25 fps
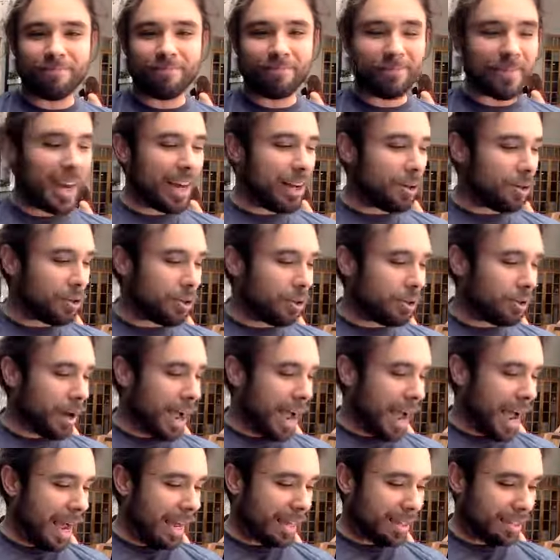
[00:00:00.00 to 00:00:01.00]
I don't know,
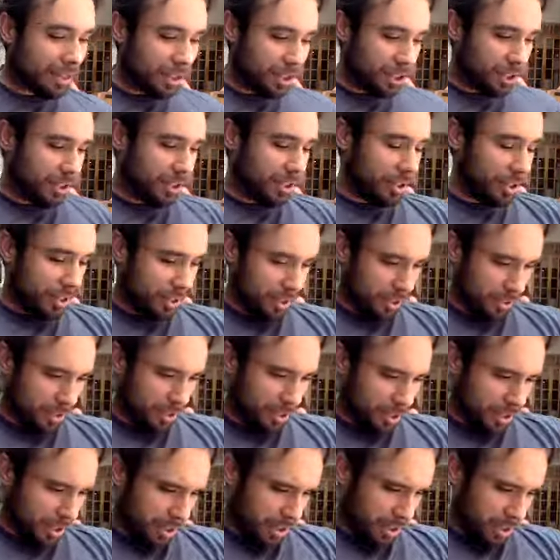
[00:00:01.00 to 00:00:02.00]
at
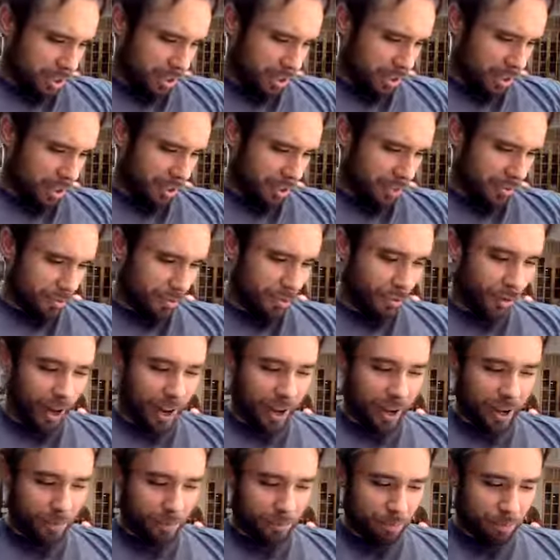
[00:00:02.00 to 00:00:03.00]

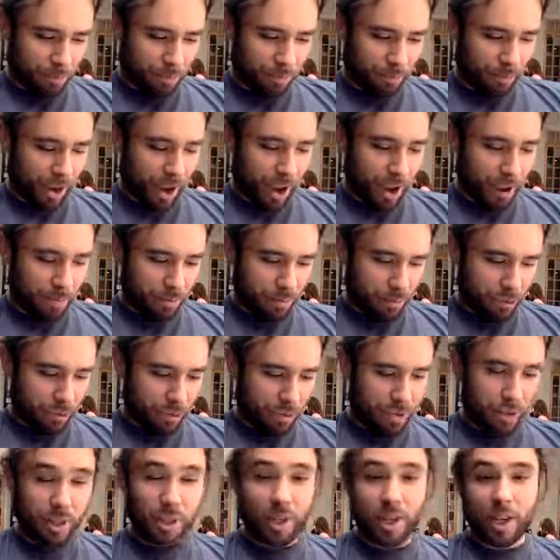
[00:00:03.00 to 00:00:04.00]

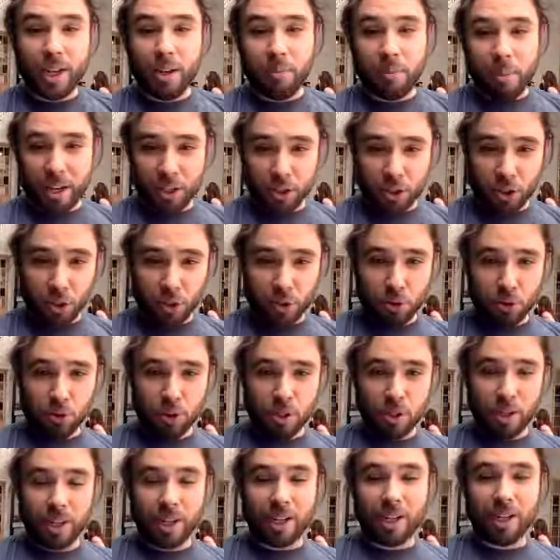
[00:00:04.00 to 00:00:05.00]
Frames in Mexico
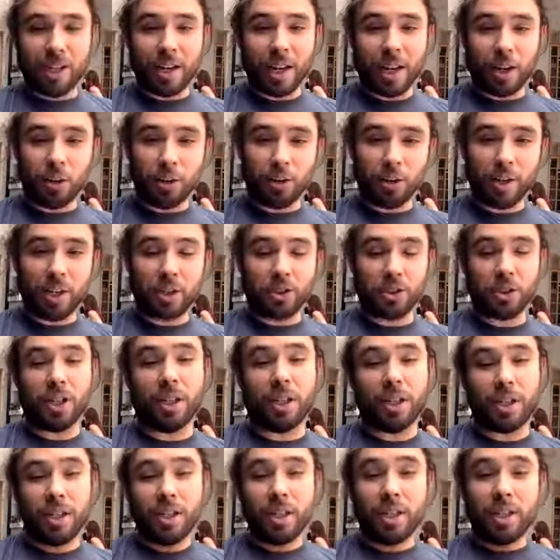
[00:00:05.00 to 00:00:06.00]
City in La Condesa.
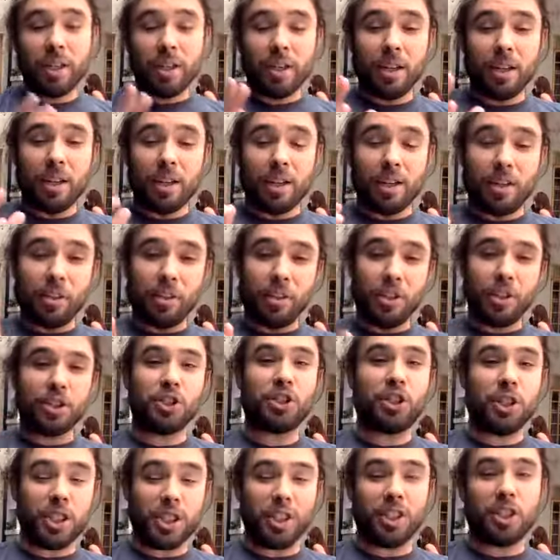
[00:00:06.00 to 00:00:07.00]

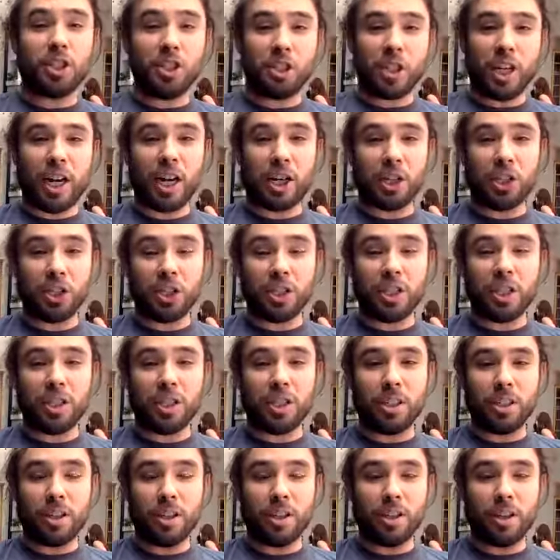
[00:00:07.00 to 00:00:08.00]
This is
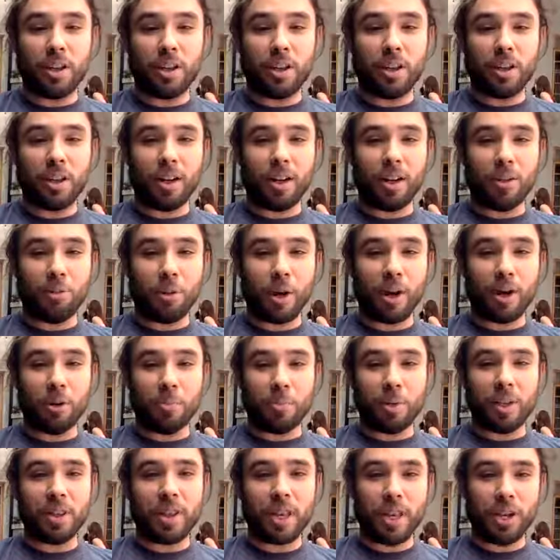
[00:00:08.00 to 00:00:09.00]
actually a
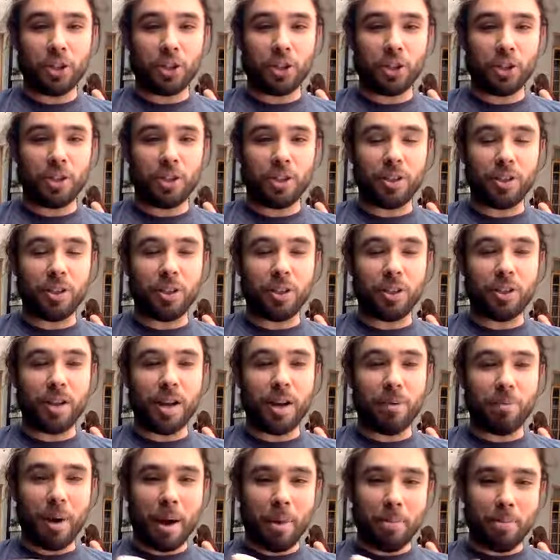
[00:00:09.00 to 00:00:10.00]
recommendation that
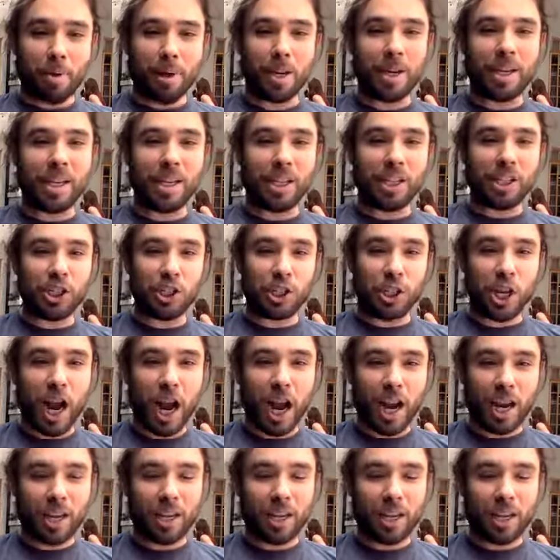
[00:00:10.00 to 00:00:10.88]
my buddy Jack,